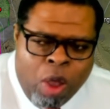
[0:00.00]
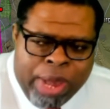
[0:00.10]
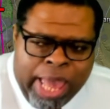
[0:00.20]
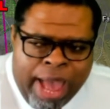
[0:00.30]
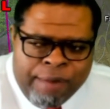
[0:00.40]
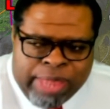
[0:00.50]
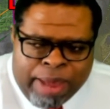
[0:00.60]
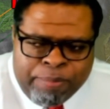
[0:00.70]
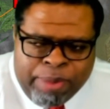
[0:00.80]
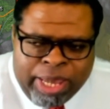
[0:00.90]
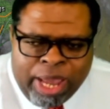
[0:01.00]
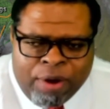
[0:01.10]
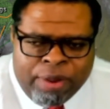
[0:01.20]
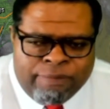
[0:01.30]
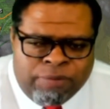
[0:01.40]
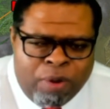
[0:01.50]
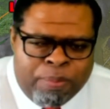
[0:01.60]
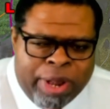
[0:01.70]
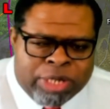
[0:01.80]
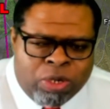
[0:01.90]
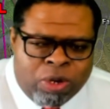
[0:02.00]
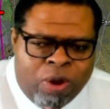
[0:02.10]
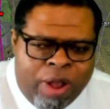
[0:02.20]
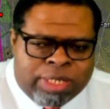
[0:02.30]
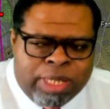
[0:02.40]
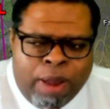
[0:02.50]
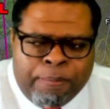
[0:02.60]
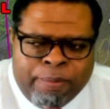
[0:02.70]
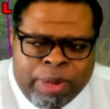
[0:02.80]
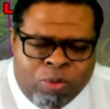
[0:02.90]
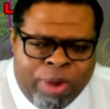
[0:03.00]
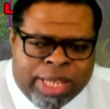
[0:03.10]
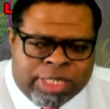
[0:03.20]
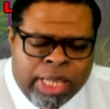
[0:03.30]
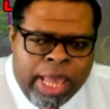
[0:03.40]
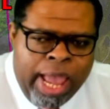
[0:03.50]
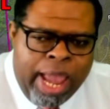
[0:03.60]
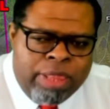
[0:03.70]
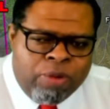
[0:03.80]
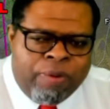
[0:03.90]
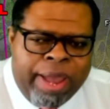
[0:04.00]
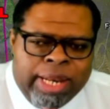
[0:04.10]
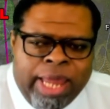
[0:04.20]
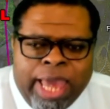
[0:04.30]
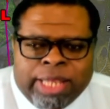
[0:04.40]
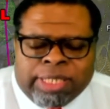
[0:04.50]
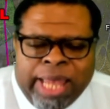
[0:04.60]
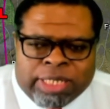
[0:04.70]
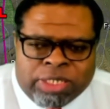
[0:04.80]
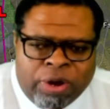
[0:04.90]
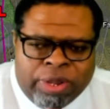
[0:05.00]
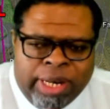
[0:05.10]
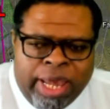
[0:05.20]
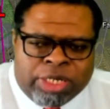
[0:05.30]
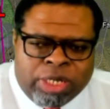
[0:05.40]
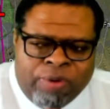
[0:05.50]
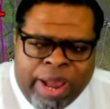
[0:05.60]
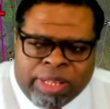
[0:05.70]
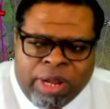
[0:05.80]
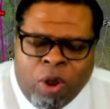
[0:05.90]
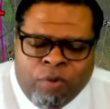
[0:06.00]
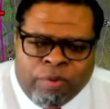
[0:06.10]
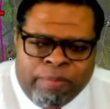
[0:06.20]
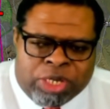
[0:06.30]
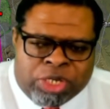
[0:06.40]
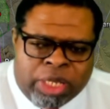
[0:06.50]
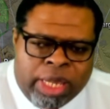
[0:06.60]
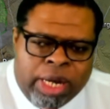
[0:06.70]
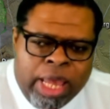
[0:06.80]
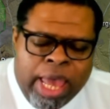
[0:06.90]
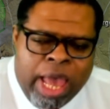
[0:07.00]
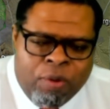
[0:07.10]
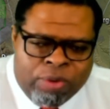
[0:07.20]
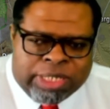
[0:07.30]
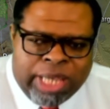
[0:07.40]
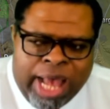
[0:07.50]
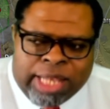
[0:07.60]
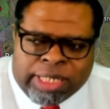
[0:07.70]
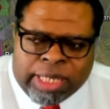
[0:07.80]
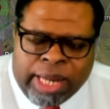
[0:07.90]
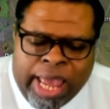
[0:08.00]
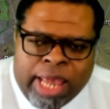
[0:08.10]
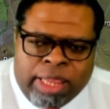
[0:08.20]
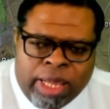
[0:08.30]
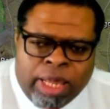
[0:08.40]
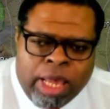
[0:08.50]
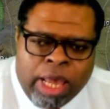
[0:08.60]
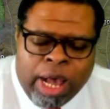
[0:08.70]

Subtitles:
We have that big area of low pressure across the upper Midwest and the Great Lakes, that circulation right there over Michigan and Wisconsin and the